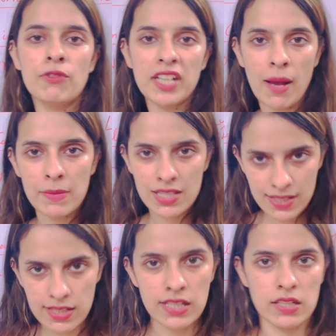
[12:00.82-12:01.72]
vitamin
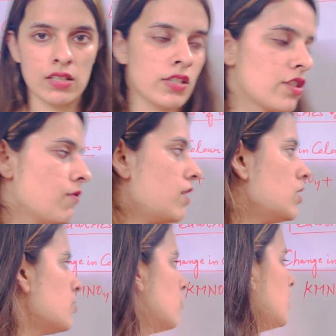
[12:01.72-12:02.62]
C. So when
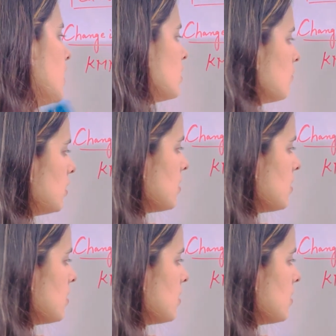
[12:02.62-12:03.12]
it reacts with